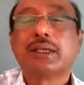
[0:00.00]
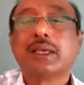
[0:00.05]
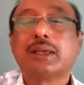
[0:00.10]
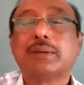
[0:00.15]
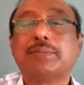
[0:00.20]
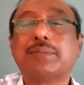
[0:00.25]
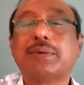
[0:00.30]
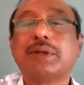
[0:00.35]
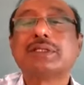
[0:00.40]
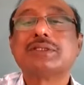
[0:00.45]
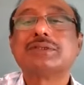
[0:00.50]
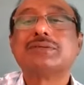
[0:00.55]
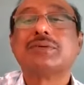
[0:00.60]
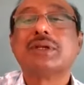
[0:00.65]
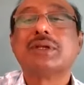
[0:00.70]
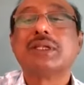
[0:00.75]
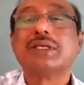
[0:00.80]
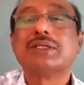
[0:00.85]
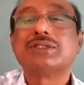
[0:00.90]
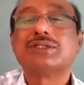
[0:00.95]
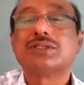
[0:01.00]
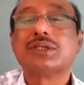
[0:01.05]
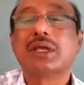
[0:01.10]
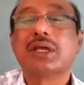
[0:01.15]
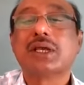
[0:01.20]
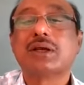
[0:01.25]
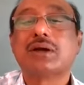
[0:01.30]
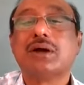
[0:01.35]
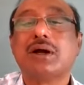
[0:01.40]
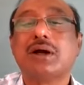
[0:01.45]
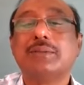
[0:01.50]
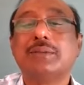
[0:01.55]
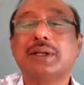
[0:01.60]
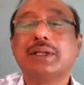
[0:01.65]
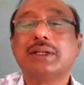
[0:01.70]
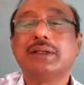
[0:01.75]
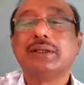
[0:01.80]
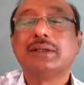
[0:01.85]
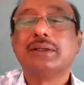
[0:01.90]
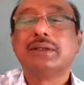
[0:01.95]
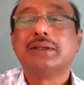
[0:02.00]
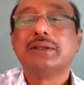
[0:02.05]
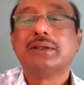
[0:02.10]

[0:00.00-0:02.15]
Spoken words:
K plus 1 is take common.